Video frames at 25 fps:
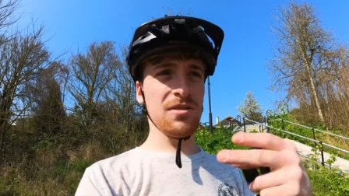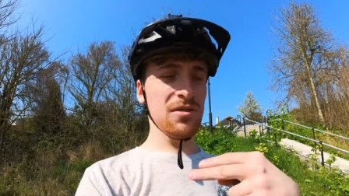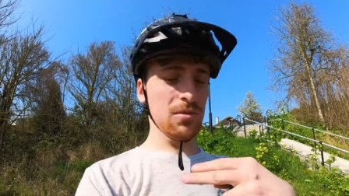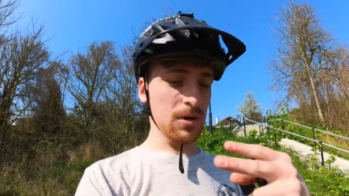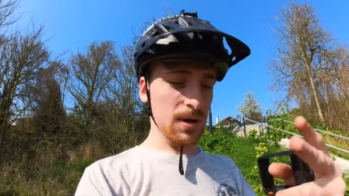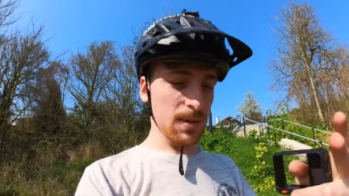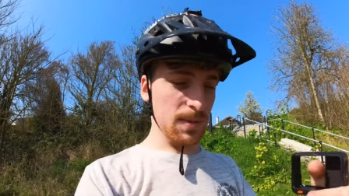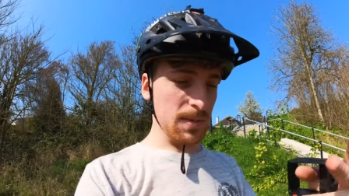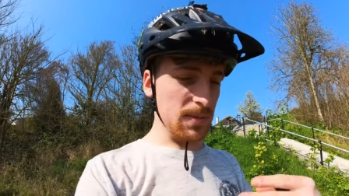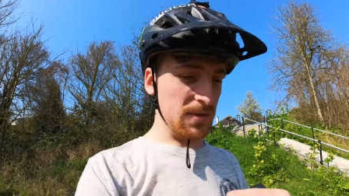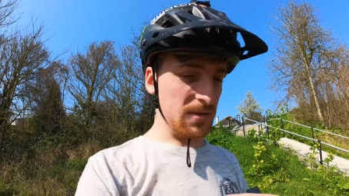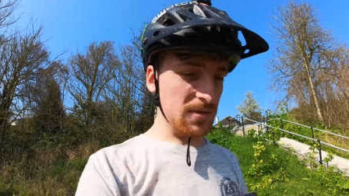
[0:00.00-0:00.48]

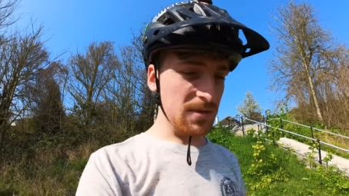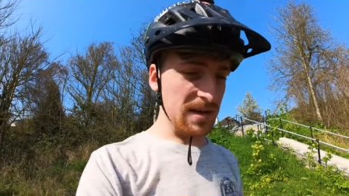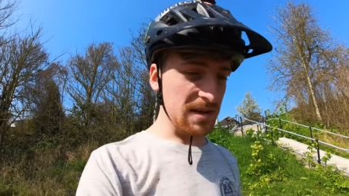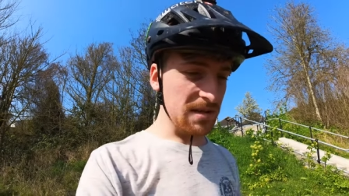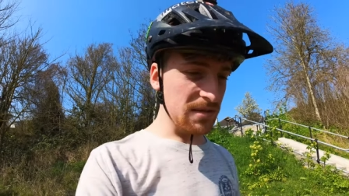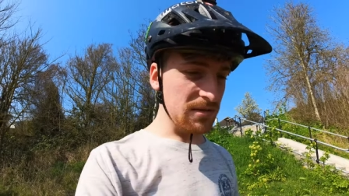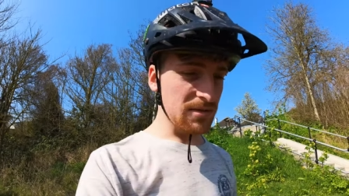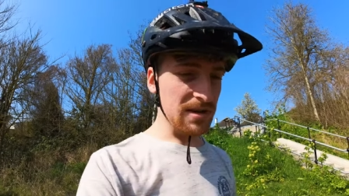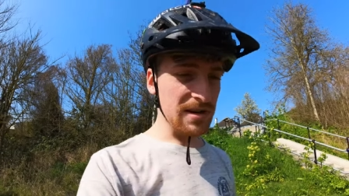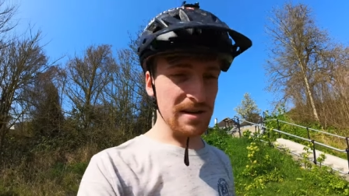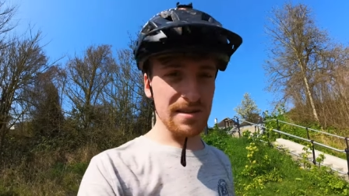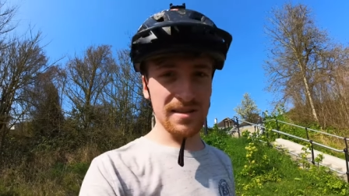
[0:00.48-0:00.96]
swap it
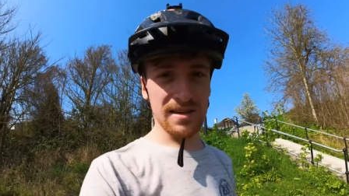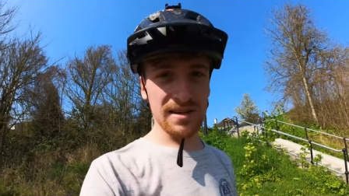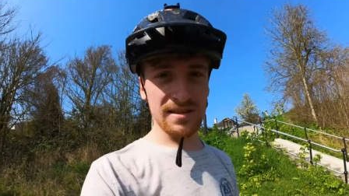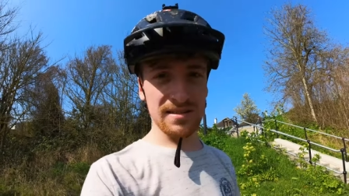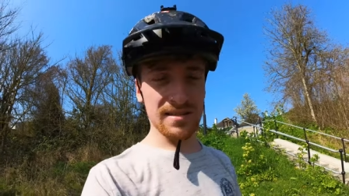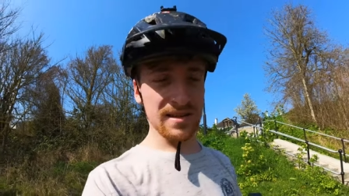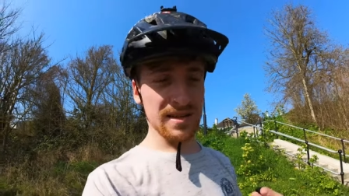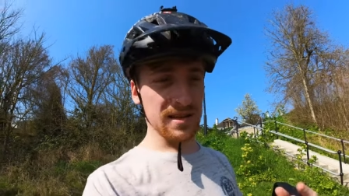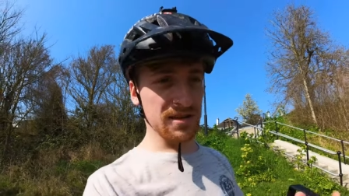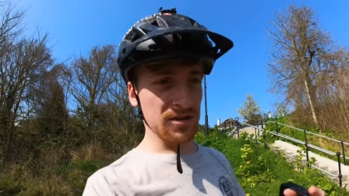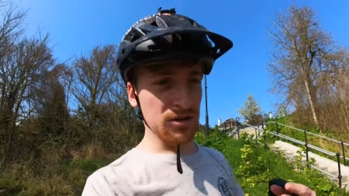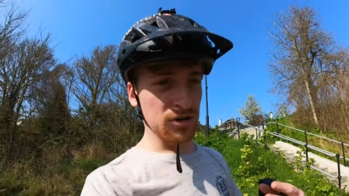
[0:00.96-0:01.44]
between
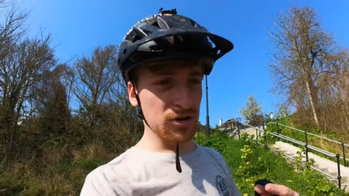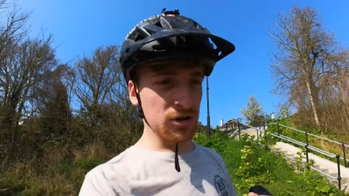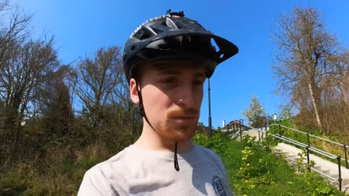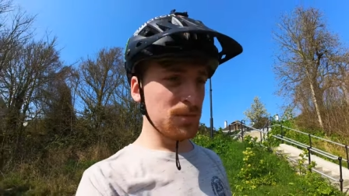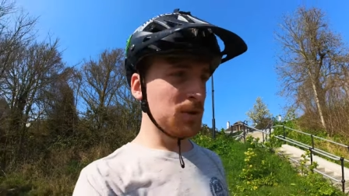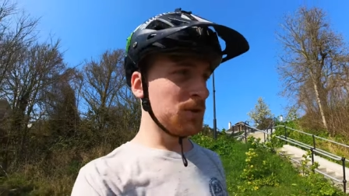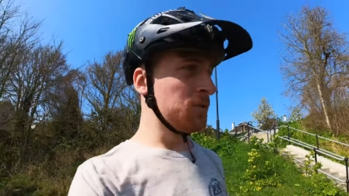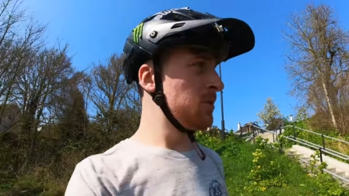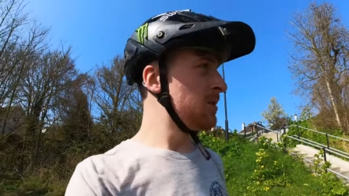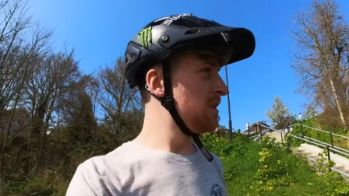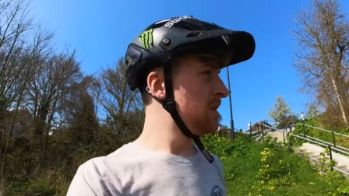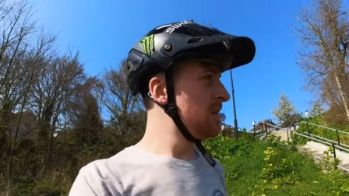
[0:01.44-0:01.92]
360 and
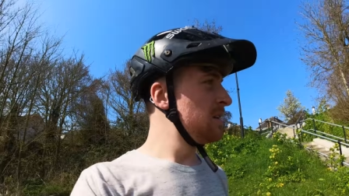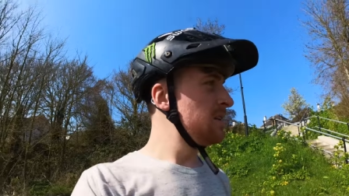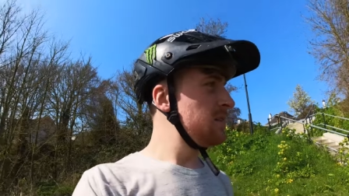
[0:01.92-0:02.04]
normal.